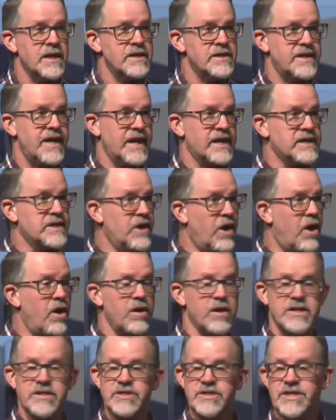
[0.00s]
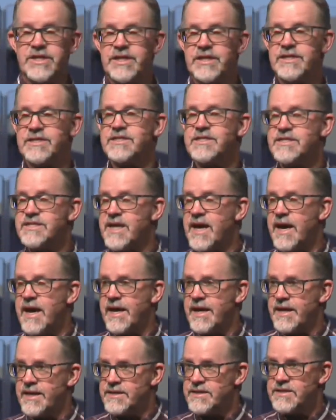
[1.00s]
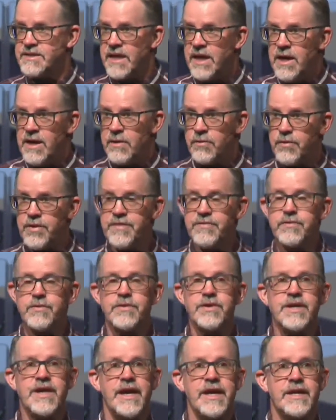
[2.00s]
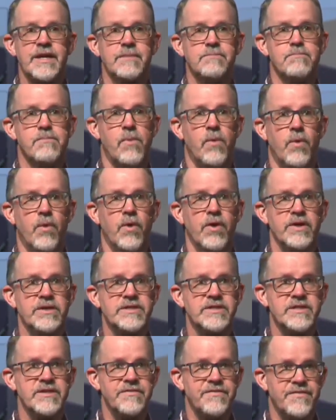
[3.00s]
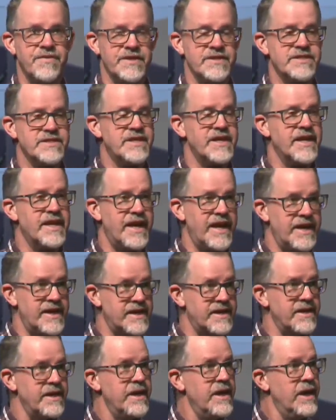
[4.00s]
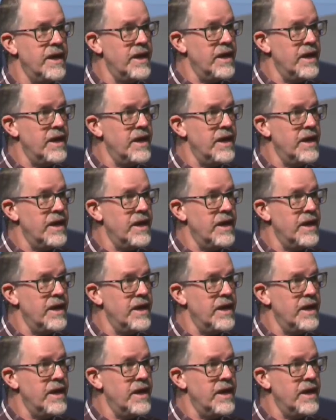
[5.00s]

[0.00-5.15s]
technology and science, we've created more sophisticated